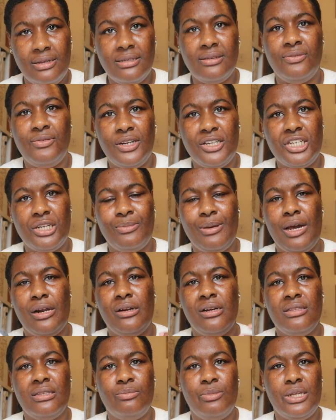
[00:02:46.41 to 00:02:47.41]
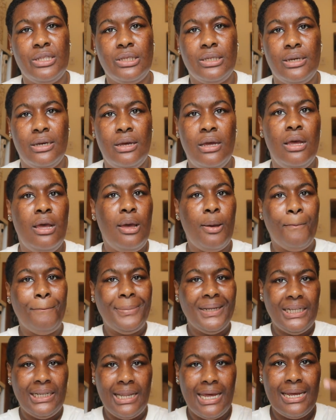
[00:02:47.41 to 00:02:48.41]
It's a finishing powder. It's meant to
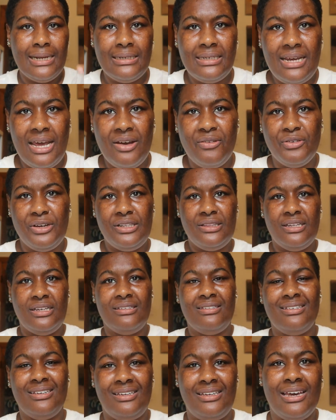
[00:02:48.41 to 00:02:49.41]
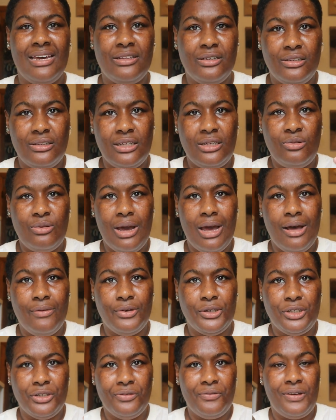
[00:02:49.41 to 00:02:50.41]
blend everything together that you have
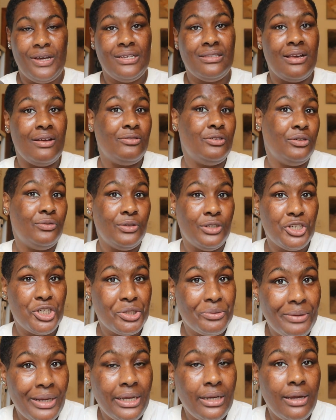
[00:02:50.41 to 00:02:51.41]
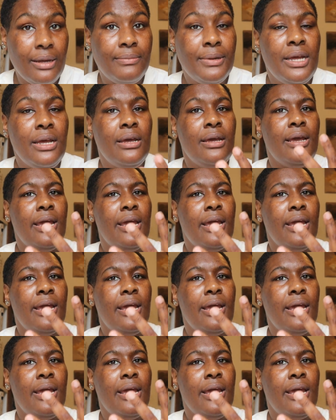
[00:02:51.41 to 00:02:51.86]
on your face after you finish your makeup